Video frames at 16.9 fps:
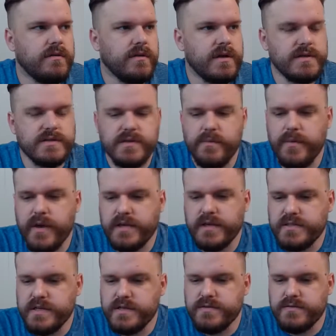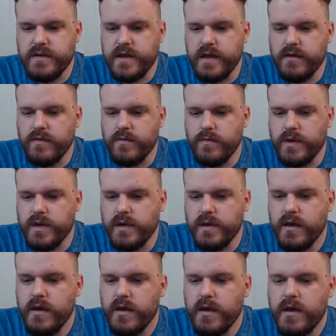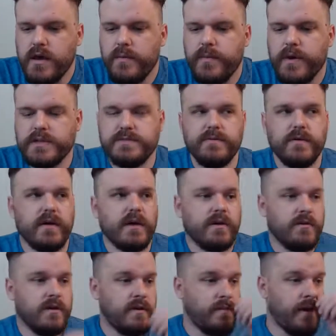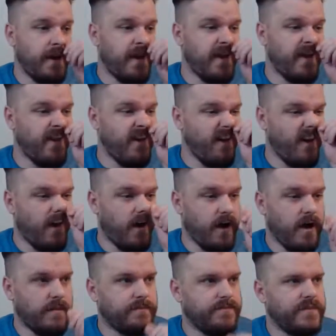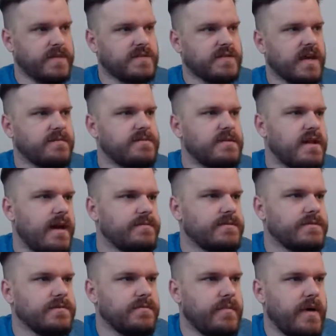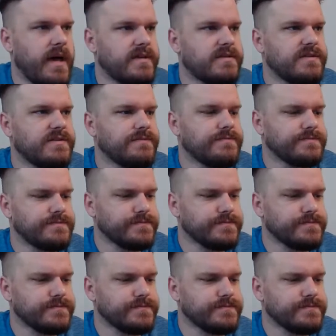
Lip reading: the best teaser leg of the week. Pittsburgh at Green Bay. This game's an absolute mess.